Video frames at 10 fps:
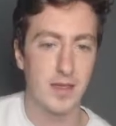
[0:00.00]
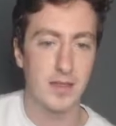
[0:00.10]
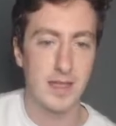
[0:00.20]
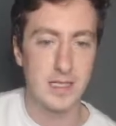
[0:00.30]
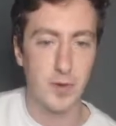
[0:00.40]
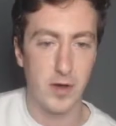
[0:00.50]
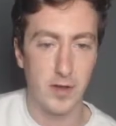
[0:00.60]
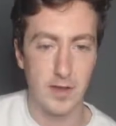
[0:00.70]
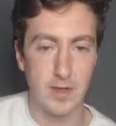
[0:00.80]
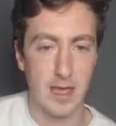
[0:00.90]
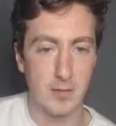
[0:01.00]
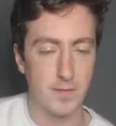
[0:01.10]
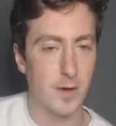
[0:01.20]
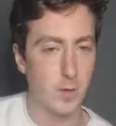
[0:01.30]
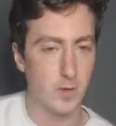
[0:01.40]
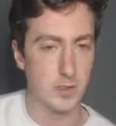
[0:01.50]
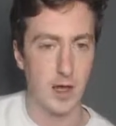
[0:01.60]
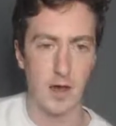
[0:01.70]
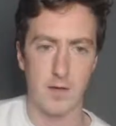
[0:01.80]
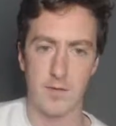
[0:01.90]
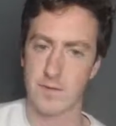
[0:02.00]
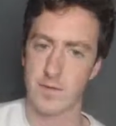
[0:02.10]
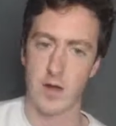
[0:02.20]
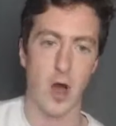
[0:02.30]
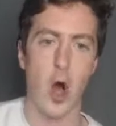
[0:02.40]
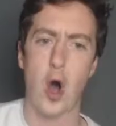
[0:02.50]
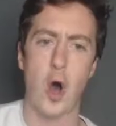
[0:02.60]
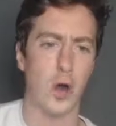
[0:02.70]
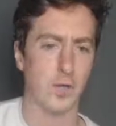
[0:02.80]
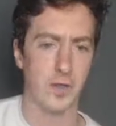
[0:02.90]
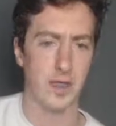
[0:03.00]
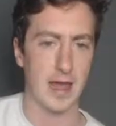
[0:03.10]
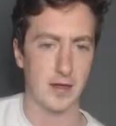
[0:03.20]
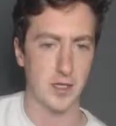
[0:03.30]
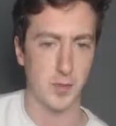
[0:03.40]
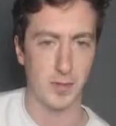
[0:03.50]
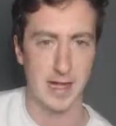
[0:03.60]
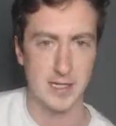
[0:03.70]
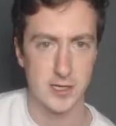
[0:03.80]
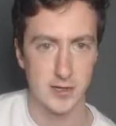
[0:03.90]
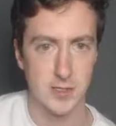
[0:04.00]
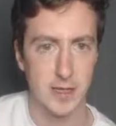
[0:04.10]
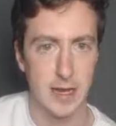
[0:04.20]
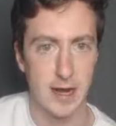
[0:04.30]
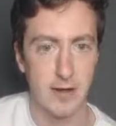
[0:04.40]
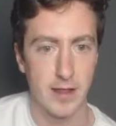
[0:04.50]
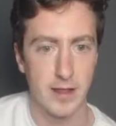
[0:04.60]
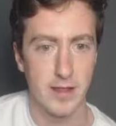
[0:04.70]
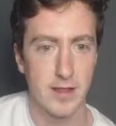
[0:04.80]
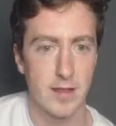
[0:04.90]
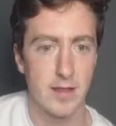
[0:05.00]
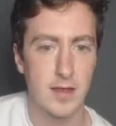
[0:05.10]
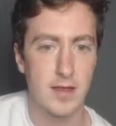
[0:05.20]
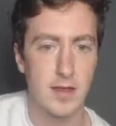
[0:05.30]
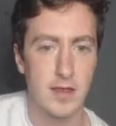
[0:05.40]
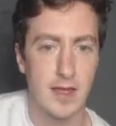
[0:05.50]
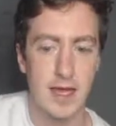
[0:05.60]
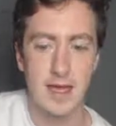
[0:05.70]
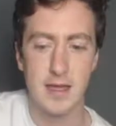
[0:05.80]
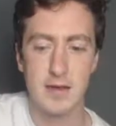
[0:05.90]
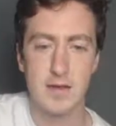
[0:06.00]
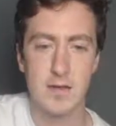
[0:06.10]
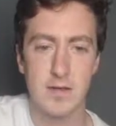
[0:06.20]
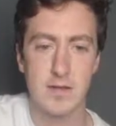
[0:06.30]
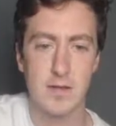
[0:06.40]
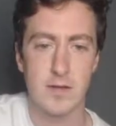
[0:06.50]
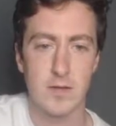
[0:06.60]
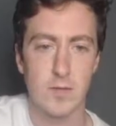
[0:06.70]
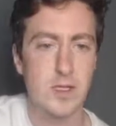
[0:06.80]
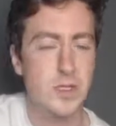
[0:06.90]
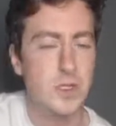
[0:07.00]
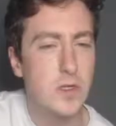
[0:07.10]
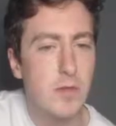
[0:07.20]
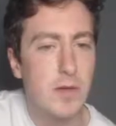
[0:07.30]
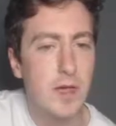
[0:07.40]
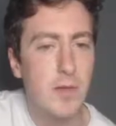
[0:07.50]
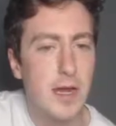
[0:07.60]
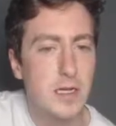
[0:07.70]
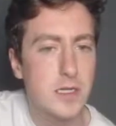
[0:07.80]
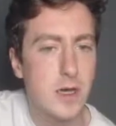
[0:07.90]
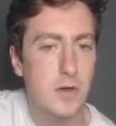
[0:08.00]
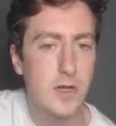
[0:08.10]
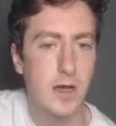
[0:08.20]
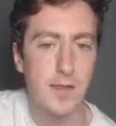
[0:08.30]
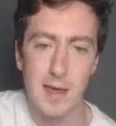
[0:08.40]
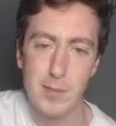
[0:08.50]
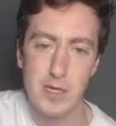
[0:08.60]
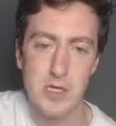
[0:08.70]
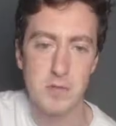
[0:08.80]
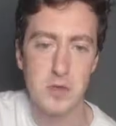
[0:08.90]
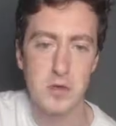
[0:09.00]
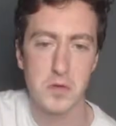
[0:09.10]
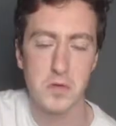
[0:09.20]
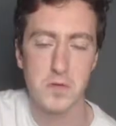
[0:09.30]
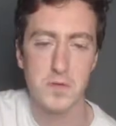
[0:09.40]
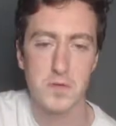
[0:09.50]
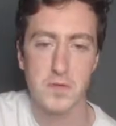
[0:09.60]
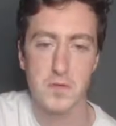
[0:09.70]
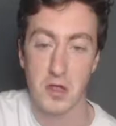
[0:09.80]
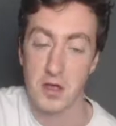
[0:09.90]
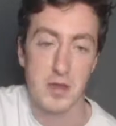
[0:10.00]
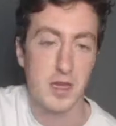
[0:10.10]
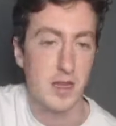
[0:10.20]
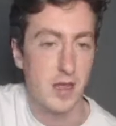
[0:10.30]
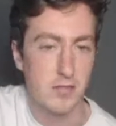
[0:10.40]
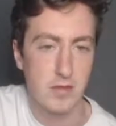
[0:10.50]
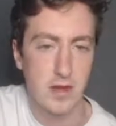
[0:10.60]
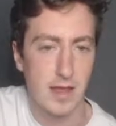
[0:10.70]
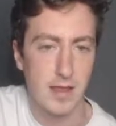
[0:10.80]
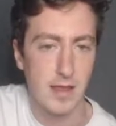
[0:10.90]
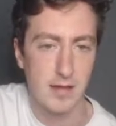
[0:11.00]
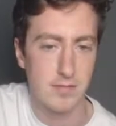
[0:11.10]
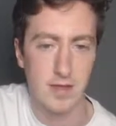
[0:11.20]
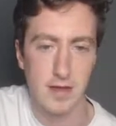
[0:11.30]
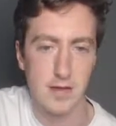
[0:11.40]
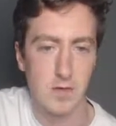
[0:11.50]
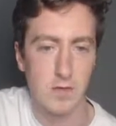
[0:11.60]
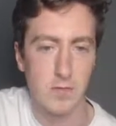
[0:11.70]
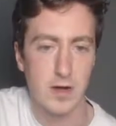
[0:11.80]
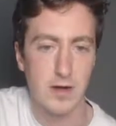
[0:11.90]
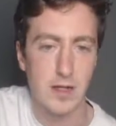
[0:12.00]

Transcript: This pawn then became the focus of all of the eligible bachelors in the area. And we somehow managed to hold on. That bishop move, I mean, yeah, they had to go somewhere.